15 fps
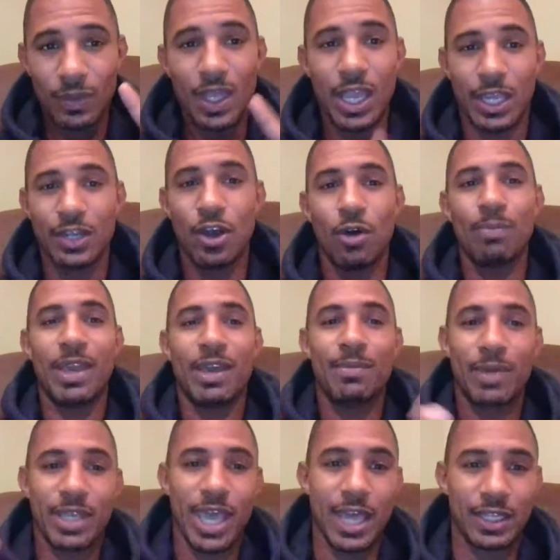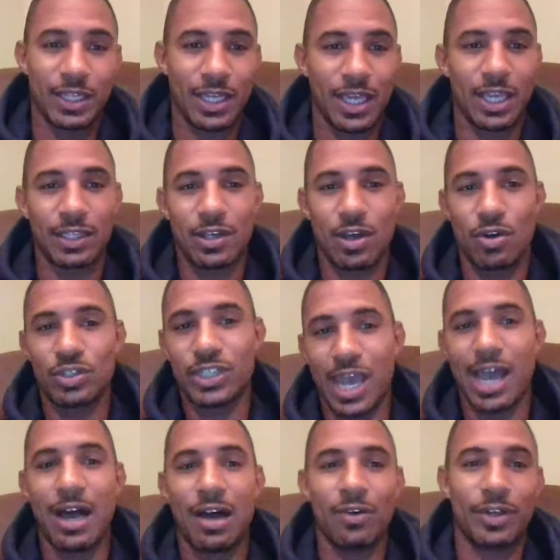And you know, me and Michaela and Coach
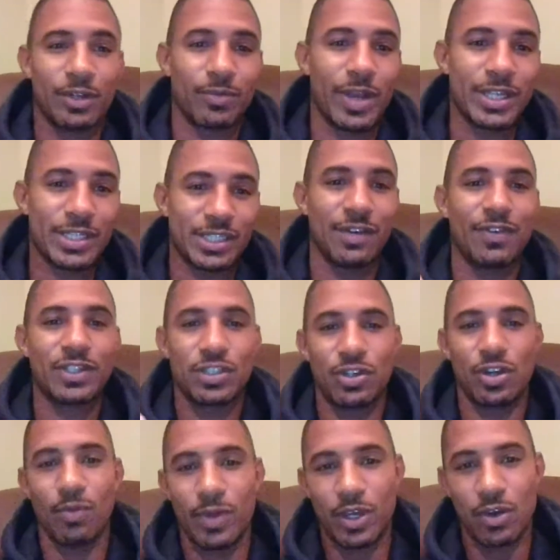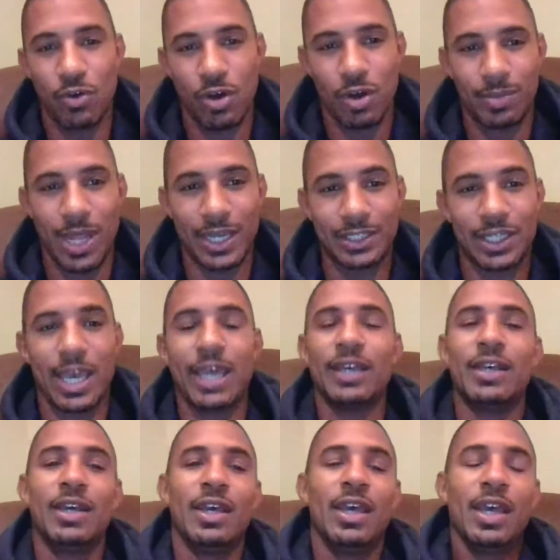Al and the rest of us, you know, we go up like that.
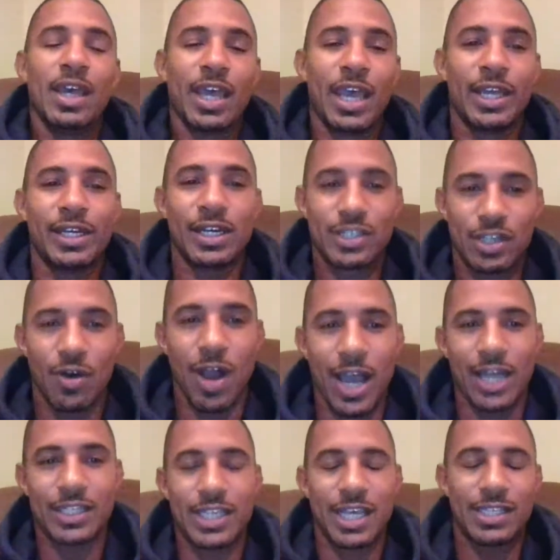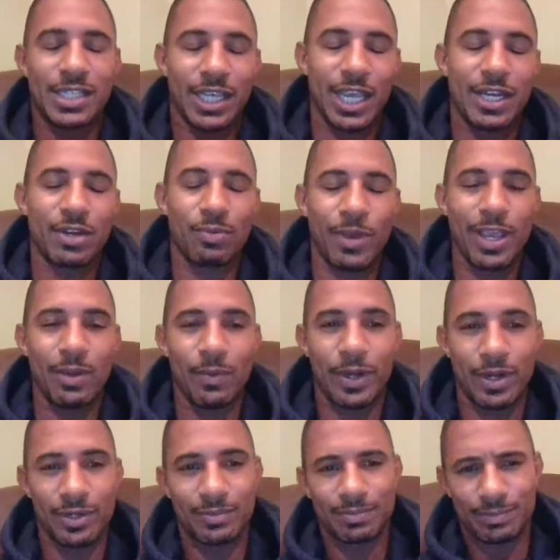And so I got a chance to get in the ring
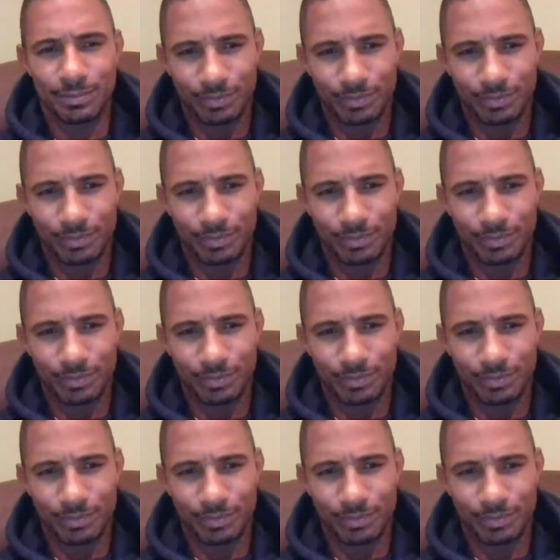with her.